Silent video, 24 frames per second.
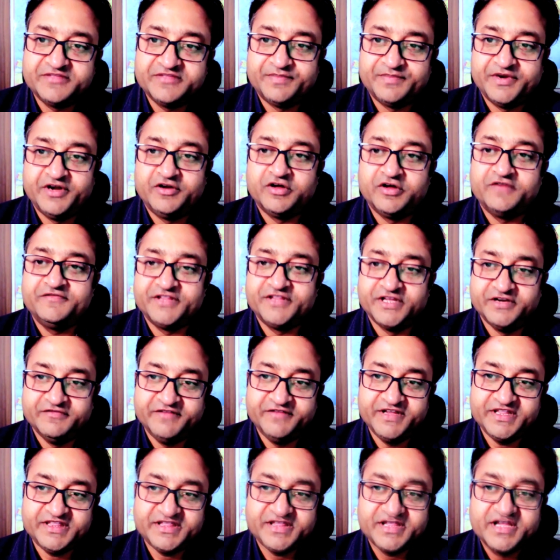spirit of
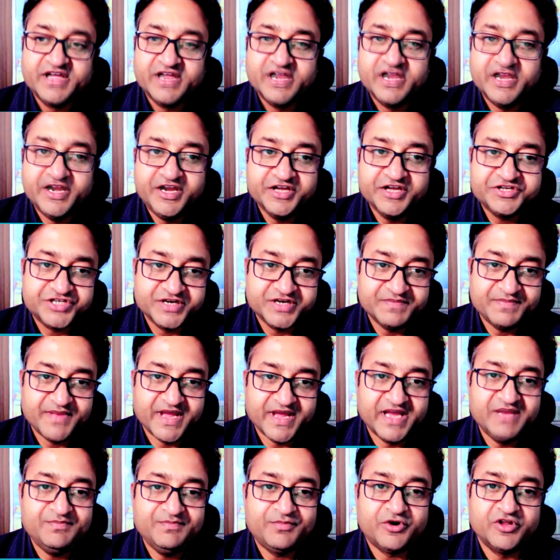service, leadership
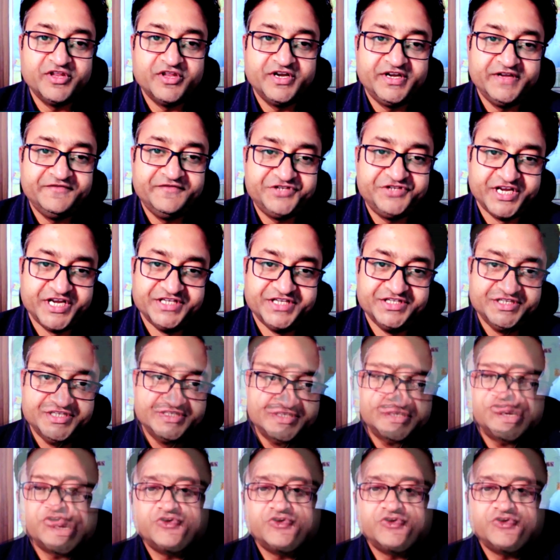and positive change.